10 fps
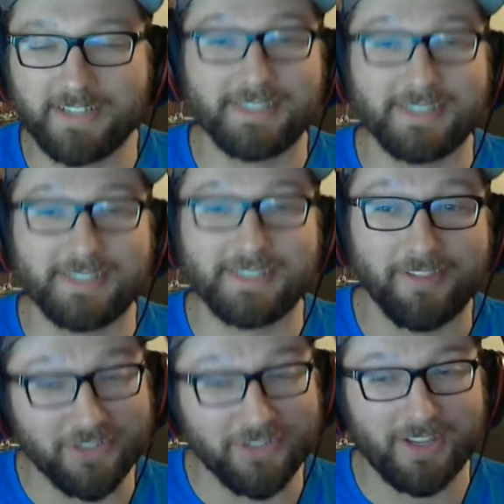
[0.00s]
is better
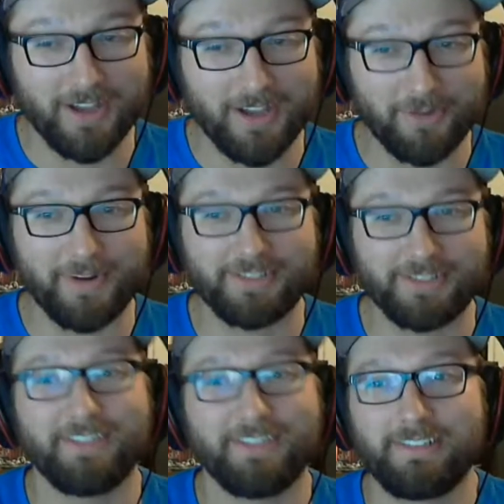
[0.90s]
than the Chicago Bears
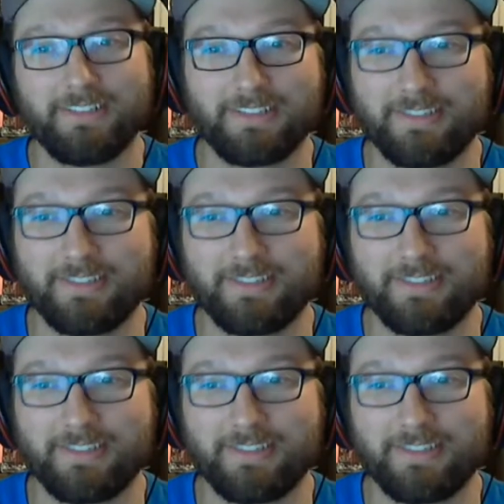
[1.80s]
defense.